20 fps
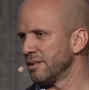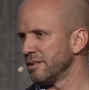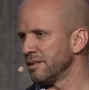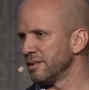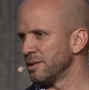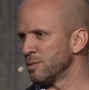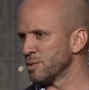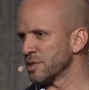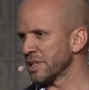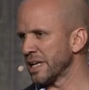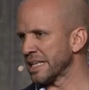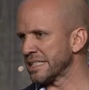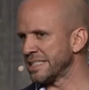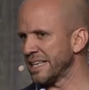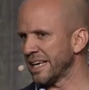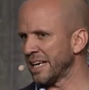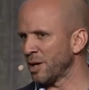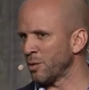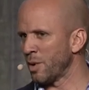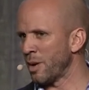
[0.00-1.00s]
It was like
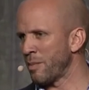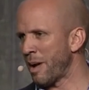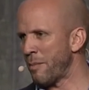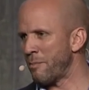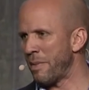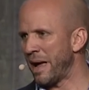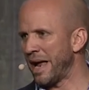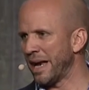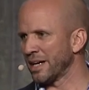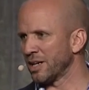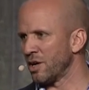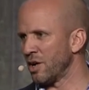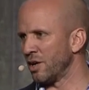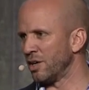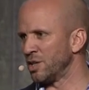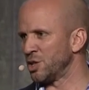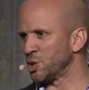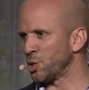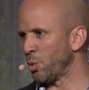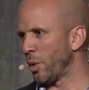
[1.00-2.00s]
taking away my man
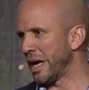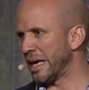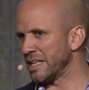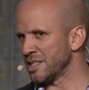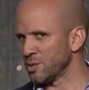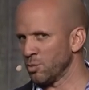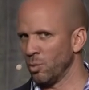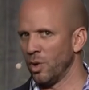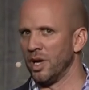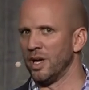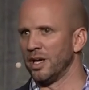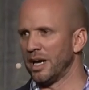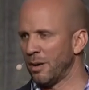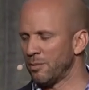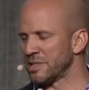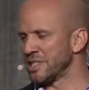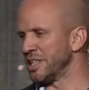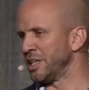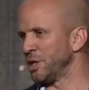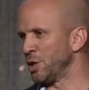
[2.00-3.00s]
card twice. One, I
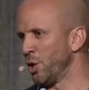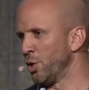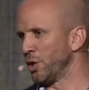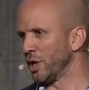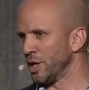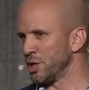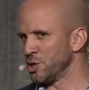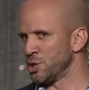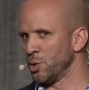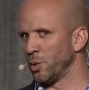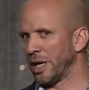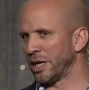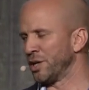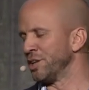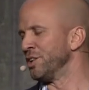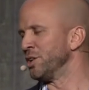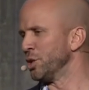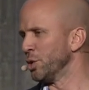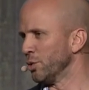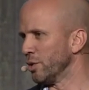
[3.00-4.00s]
was in yoga. Two, I
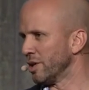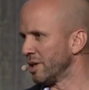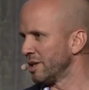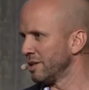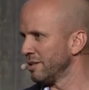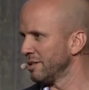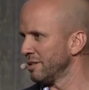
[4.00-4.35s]
couldn't do it.